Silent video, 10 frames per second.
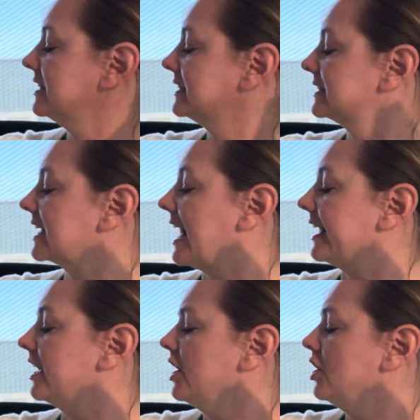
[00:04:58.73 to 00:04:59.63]
the
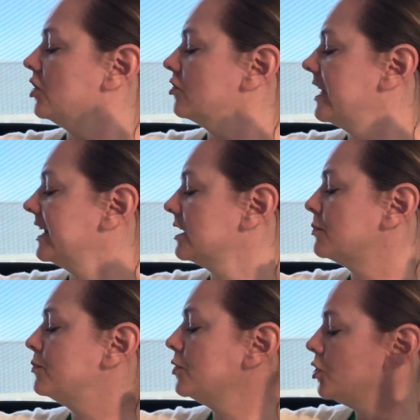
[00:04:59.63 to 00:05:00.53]
sky,
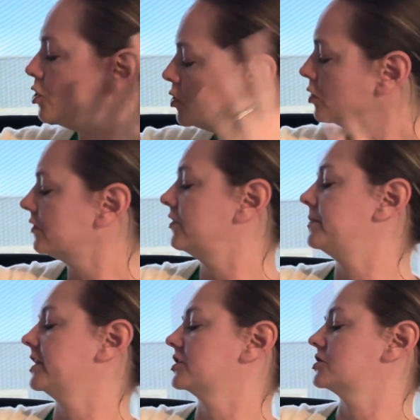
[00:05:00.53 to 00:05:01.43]
creating beautiful
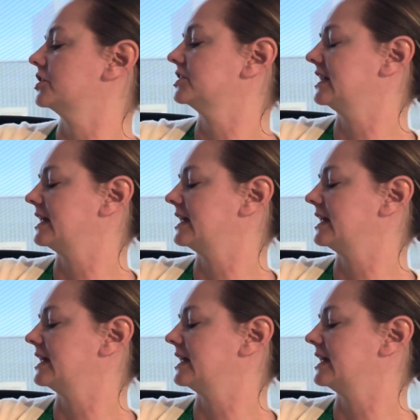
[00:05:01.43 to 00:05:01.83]
pictures and